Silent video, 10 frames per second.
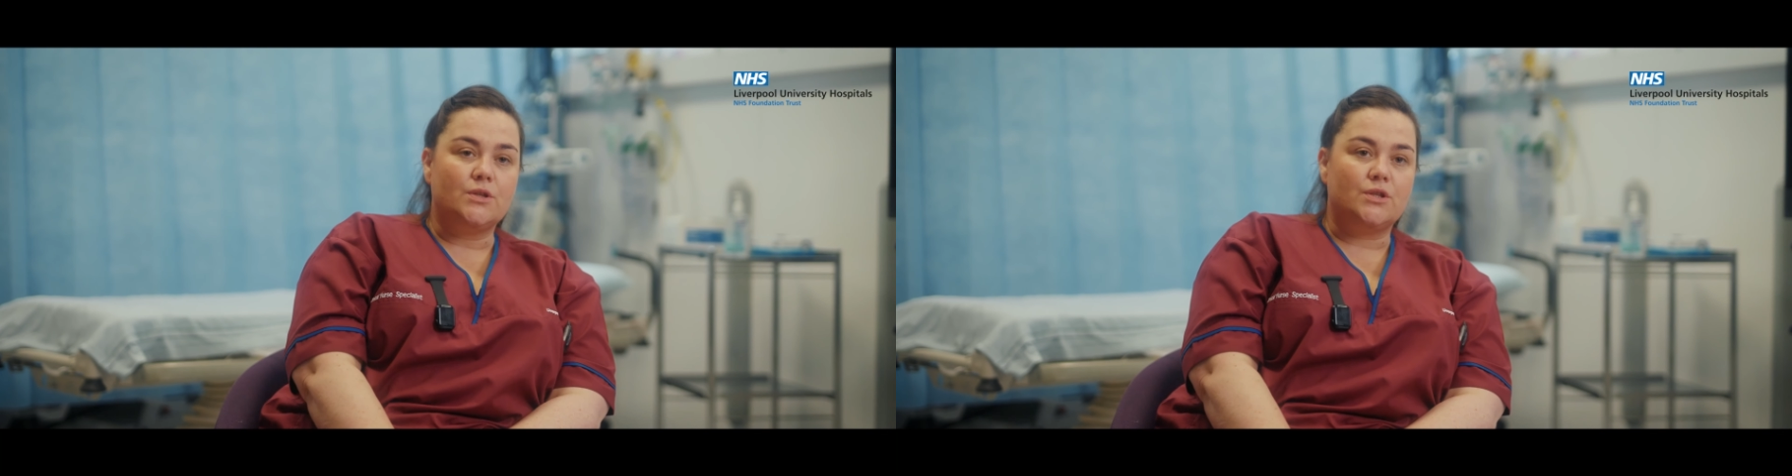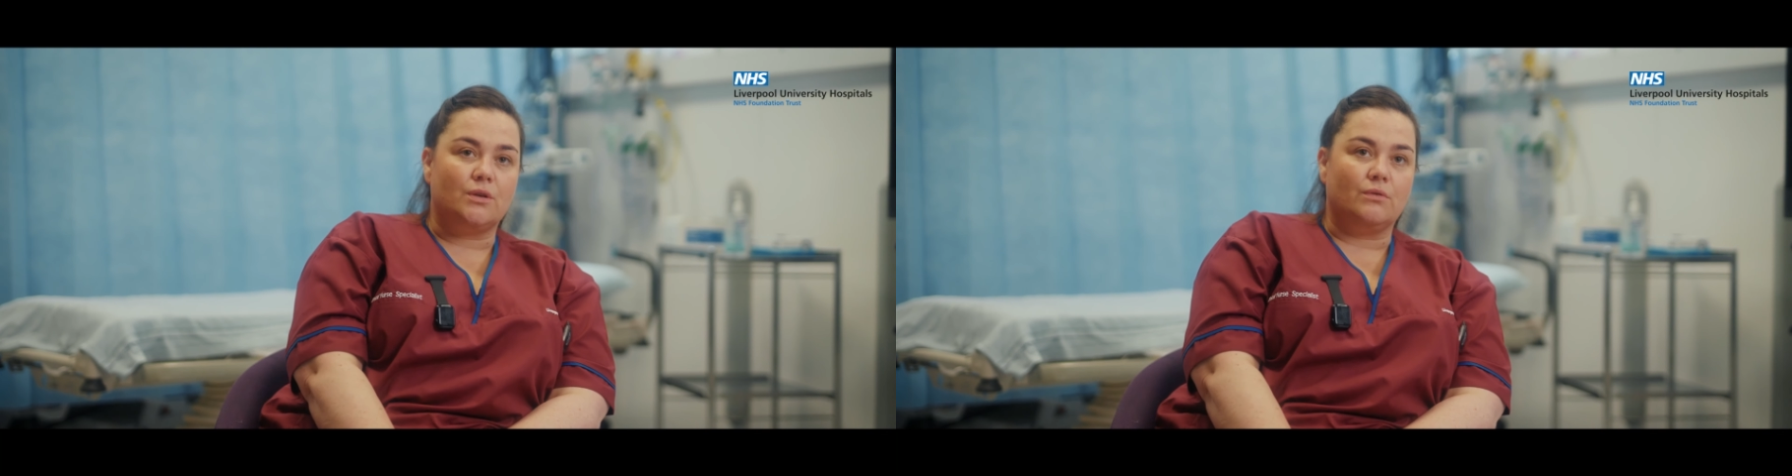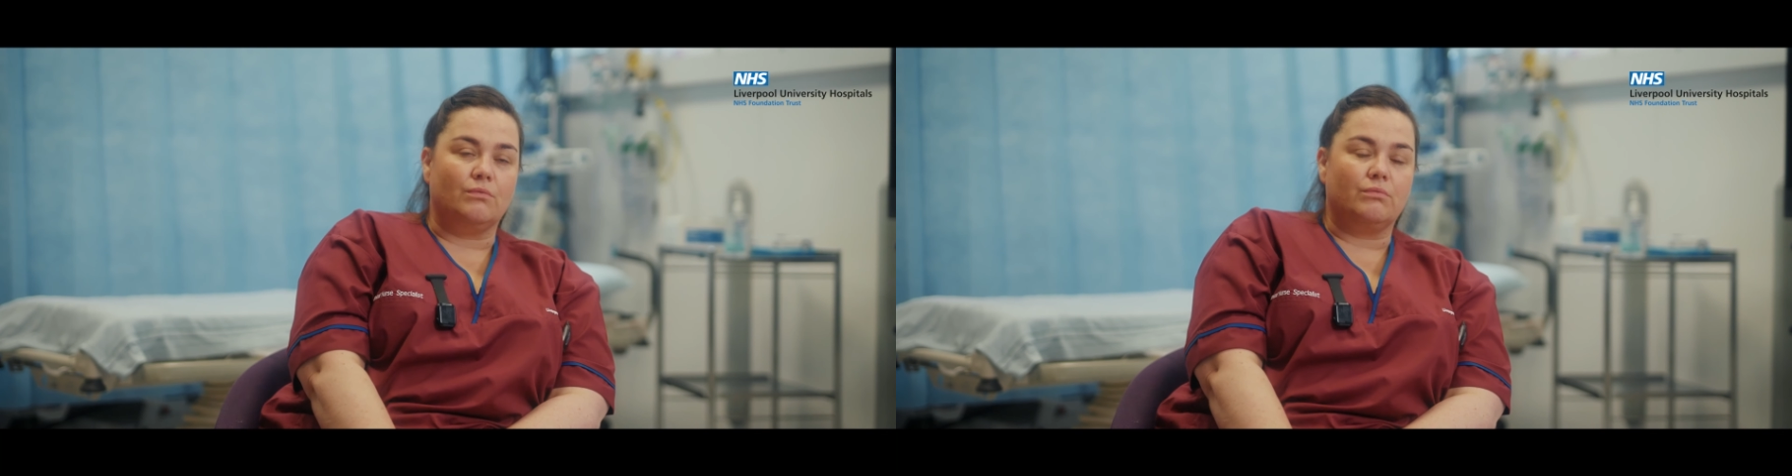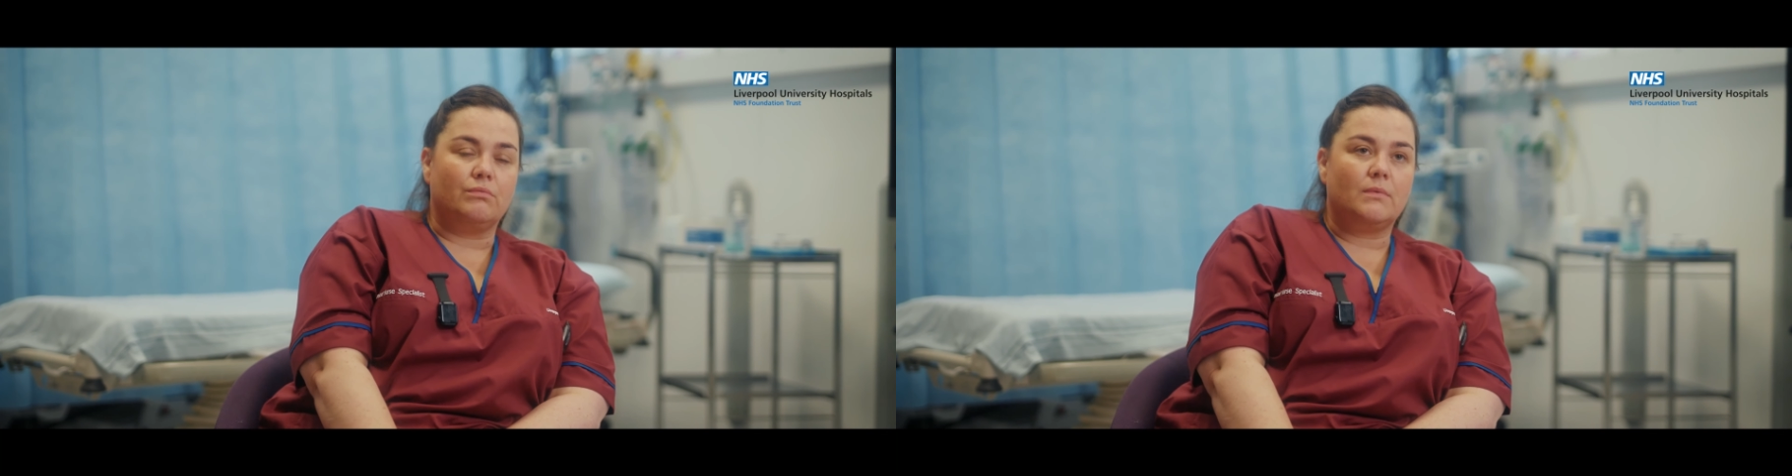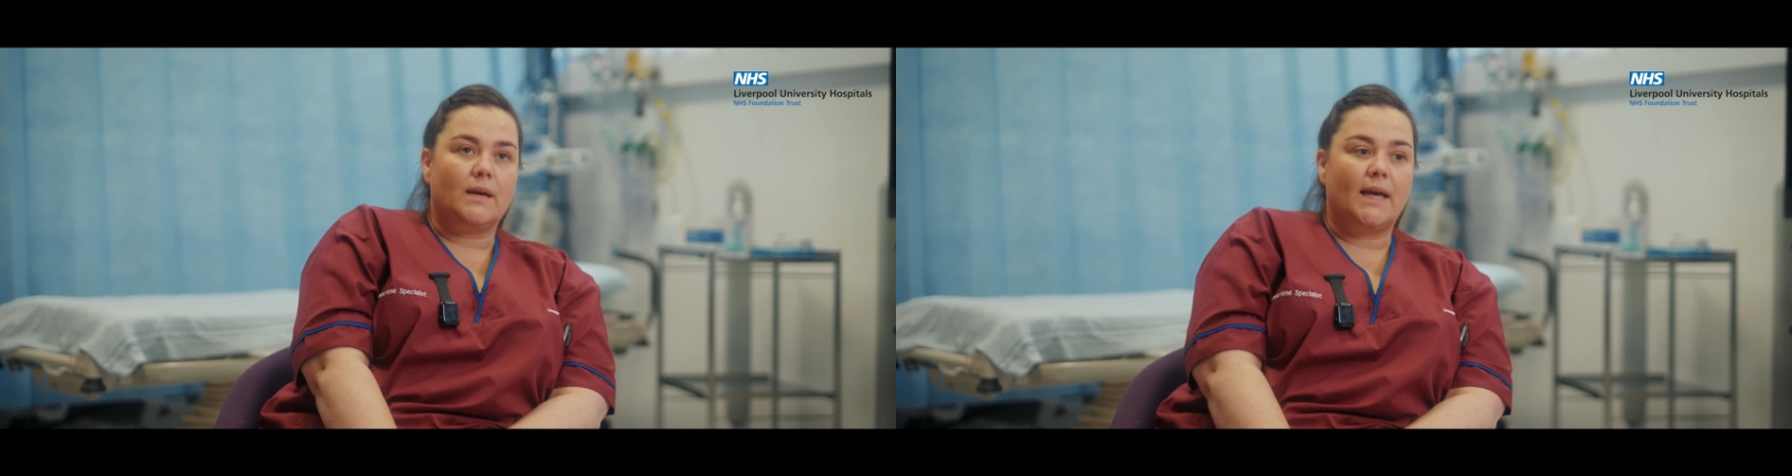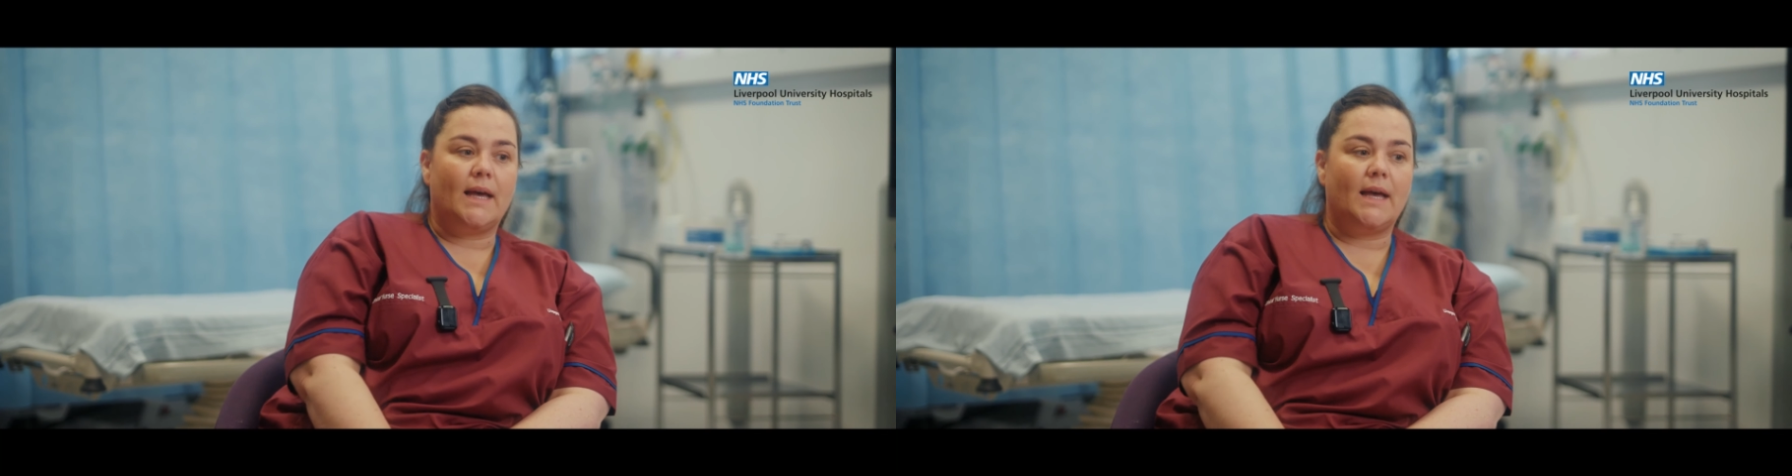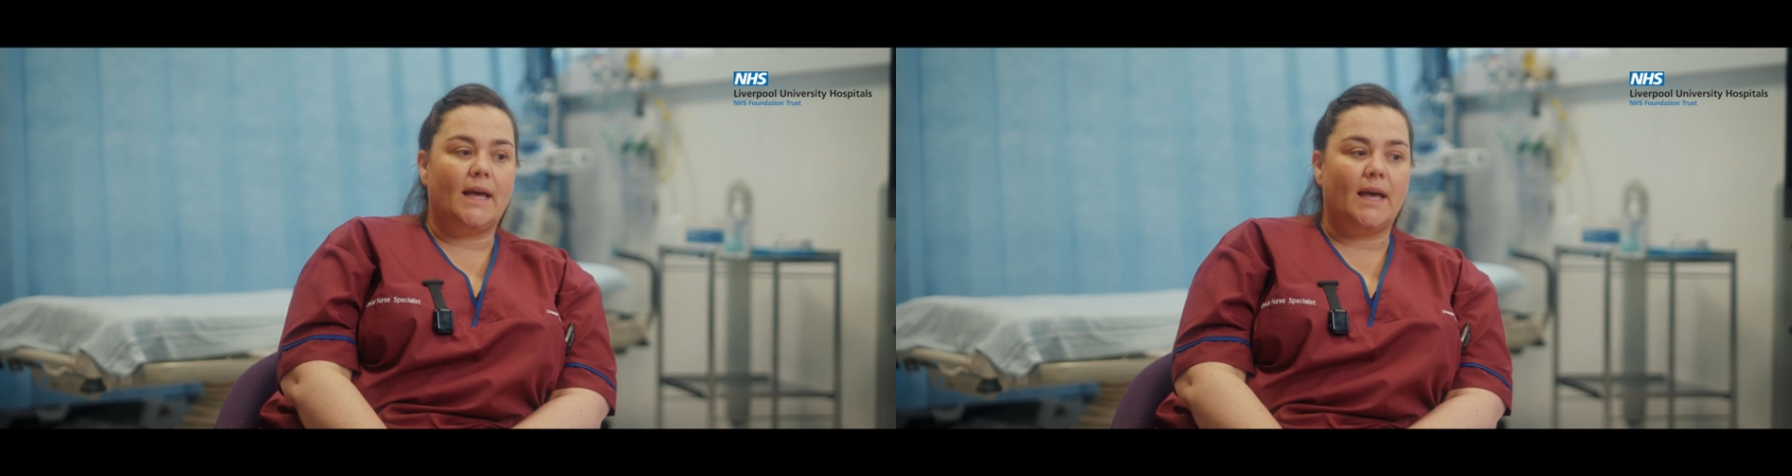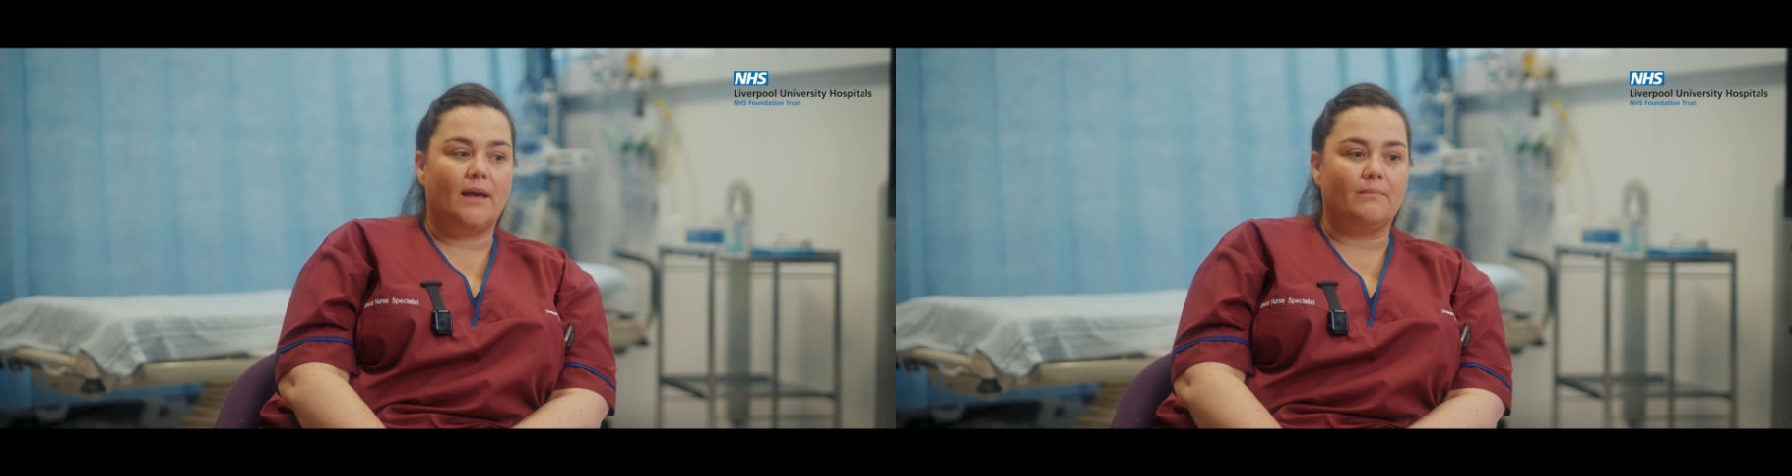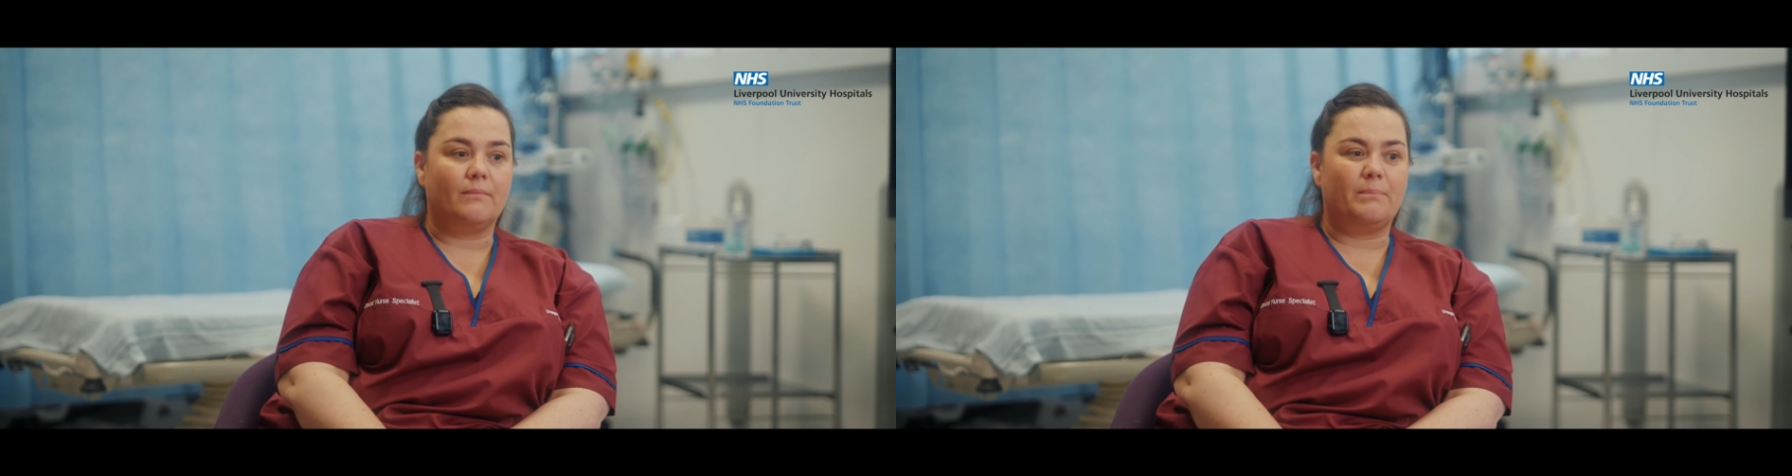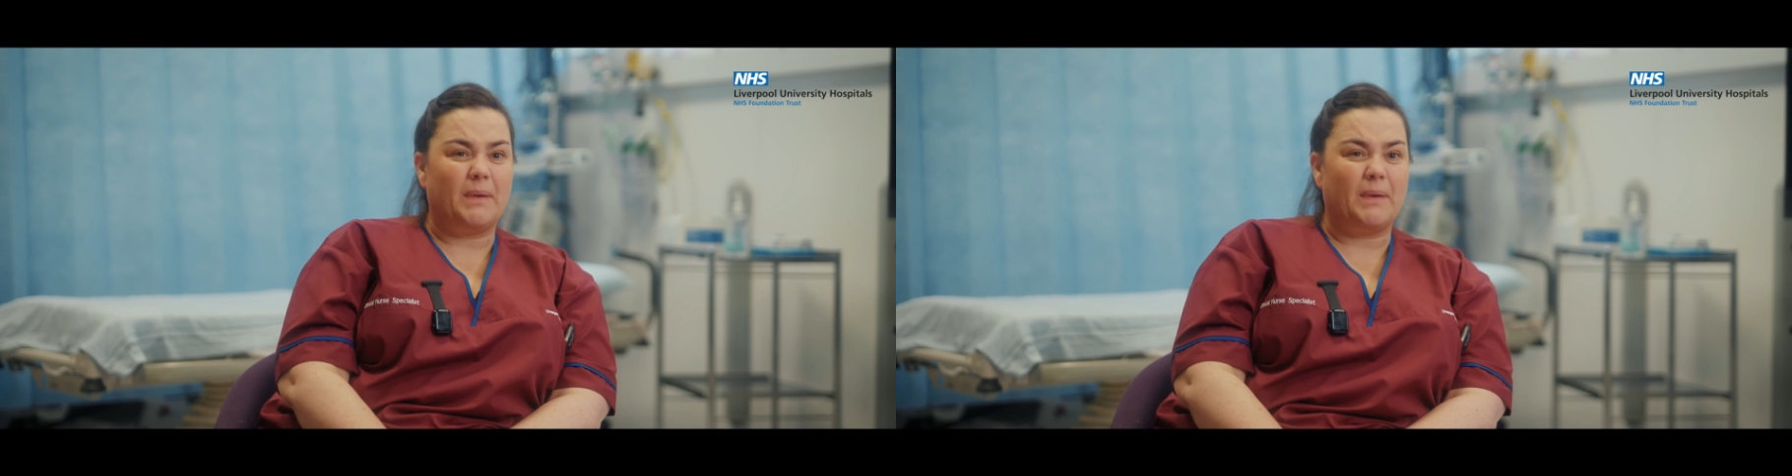to